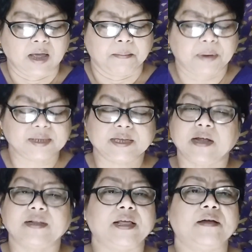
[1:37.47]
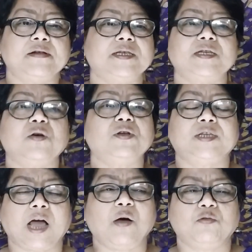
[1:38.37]
But there is no
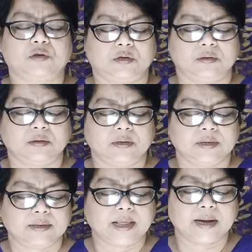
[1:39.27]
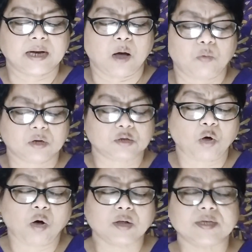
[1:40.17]
doubt that our
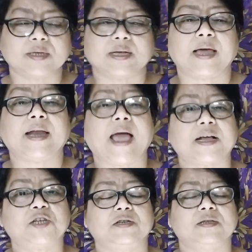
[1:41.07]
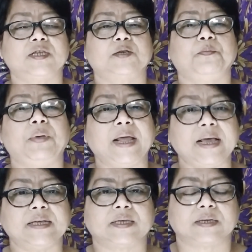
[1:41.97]
thoughts and actions
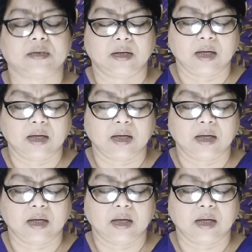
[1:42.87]
plays